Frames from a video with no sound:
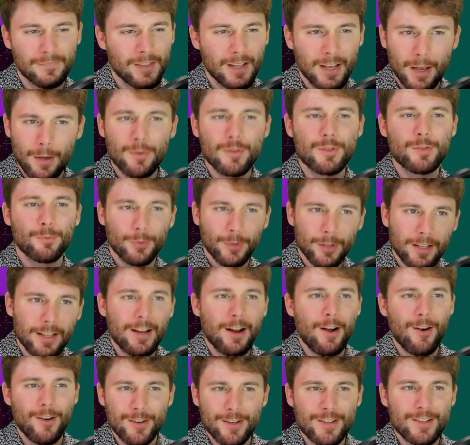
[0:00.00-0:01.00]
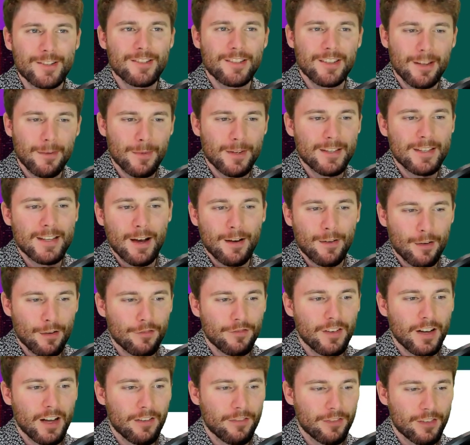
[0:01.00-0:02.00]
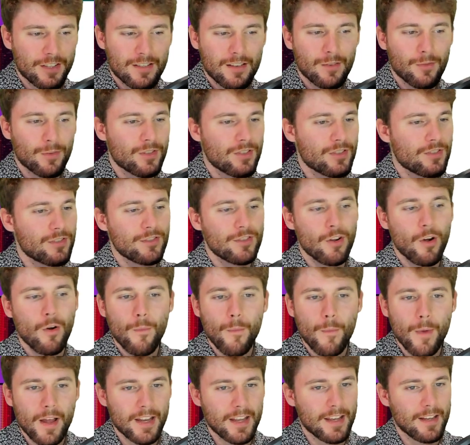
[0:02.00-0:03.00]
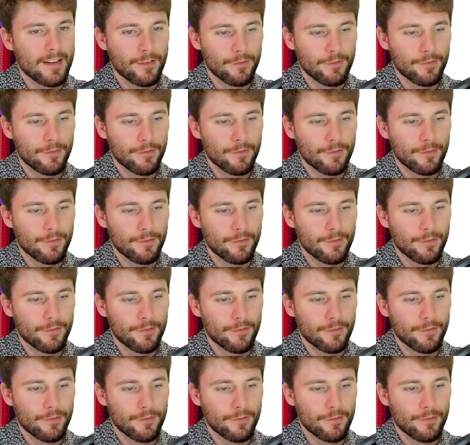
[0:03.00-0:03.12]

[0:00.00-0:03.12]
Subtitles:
It was really hard to slim it down to 5 because there were so many.